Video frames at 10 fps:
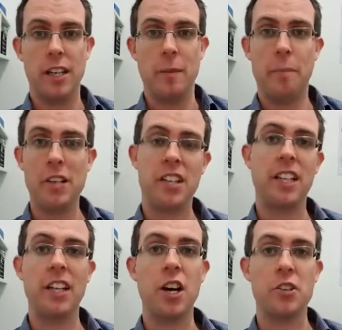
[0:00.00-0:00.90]

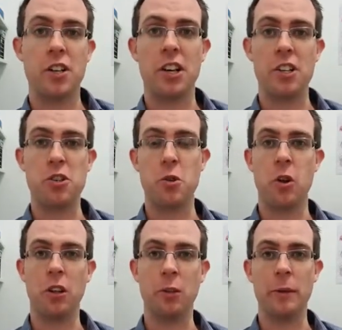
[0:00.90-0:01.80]
Basically, I was going to talk
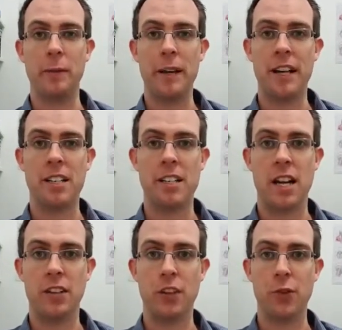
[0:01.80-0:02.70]
a little bit
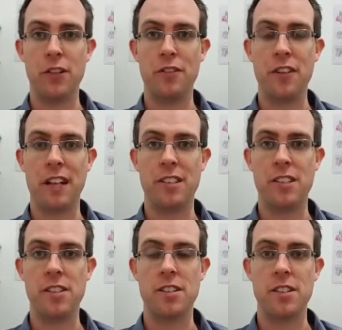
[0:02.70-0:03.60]
about the three
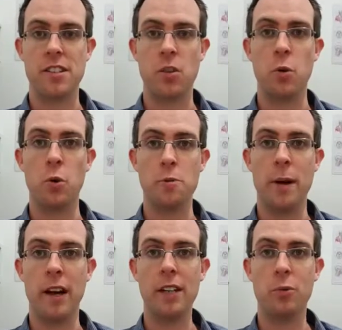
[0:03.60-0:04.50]
factors that cause pain,